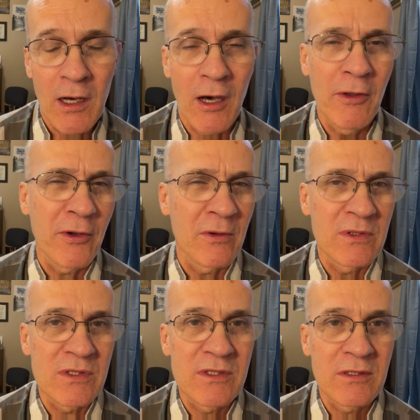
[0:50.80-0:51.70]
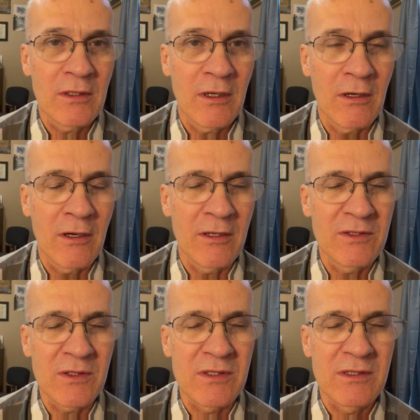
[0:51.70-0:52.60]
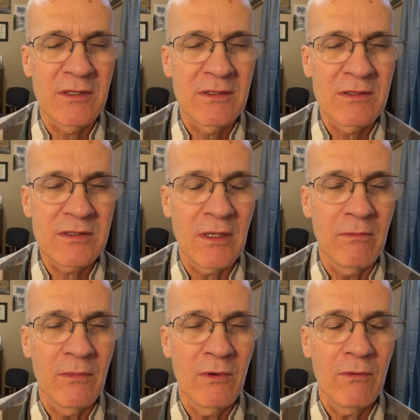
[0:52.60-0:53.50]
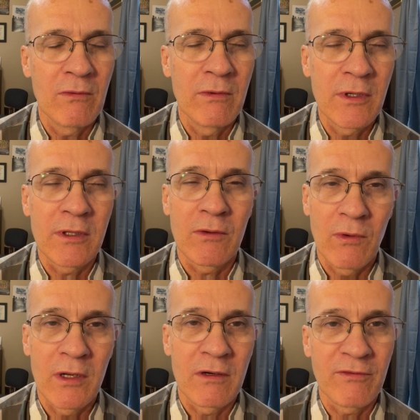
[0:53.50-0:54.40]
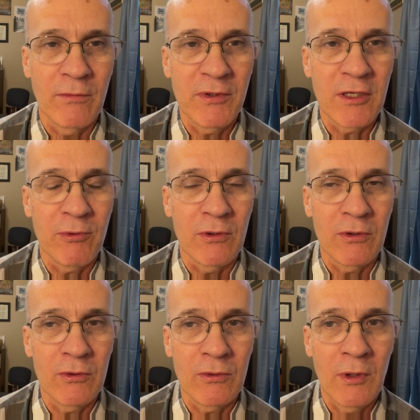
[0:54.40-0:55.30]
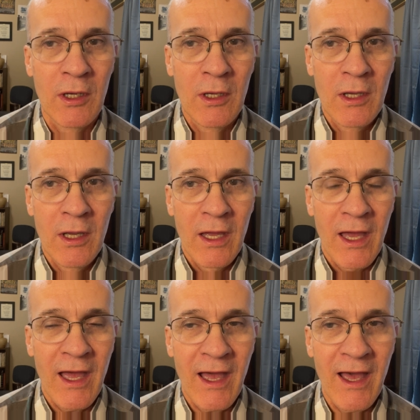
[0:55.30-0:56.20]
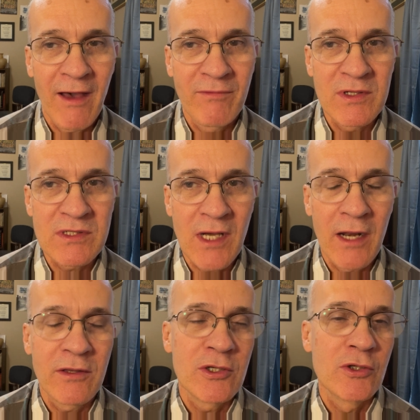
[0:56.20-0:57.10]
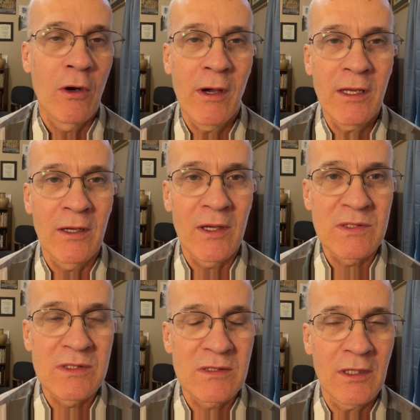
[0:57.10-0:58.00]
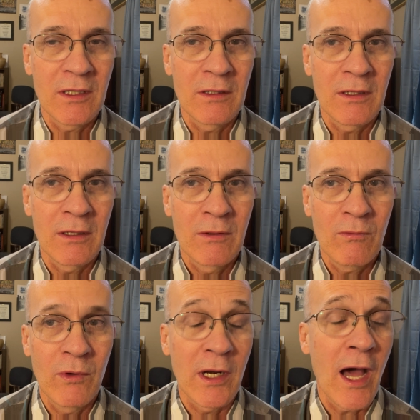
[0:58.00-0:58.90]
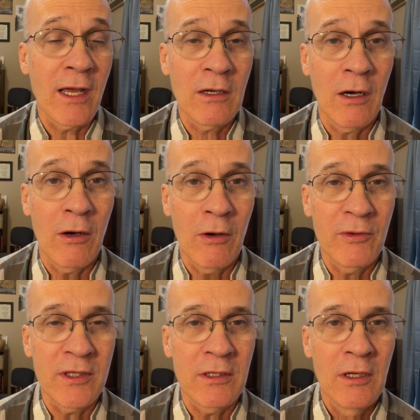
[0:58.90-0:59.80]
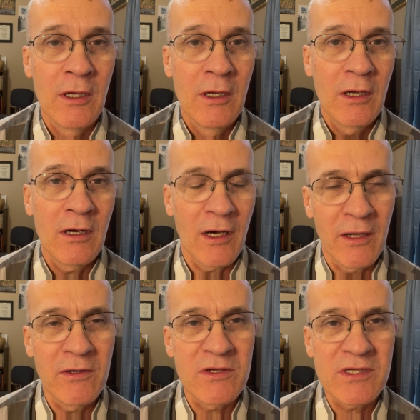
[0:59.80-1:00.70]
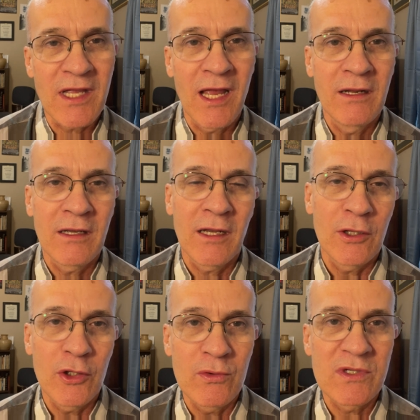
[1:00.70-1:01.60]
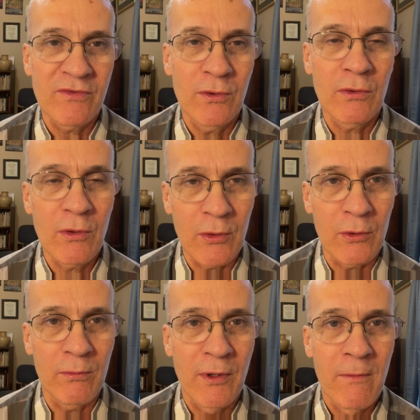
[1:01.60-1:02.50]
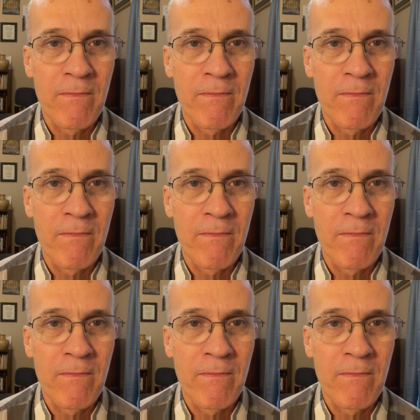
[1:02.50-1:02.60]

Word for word: Others are just some really wonderful people who have decided to join us in what I call the understanding and useful group.